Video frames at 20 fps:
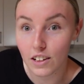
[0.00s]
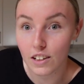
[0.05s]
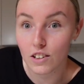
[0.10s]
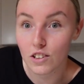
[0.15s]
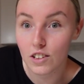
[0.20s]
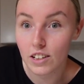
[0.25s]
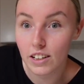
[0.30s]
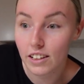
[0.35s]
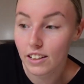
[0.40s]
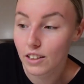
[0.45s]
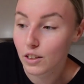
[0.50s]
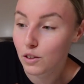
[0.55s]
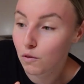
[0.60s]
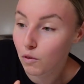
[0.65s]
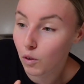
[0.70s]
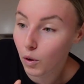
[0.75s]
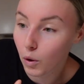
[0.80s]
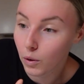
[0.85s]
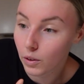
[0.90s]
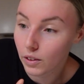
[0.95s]
She is
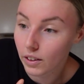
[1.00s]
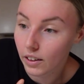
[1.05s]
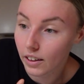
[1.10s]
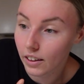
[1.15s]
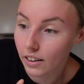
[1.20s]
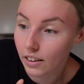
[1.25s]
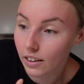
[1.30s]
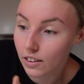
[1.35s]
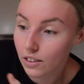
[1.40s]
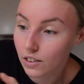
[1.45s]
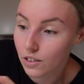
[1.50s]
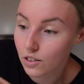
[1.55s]
floating.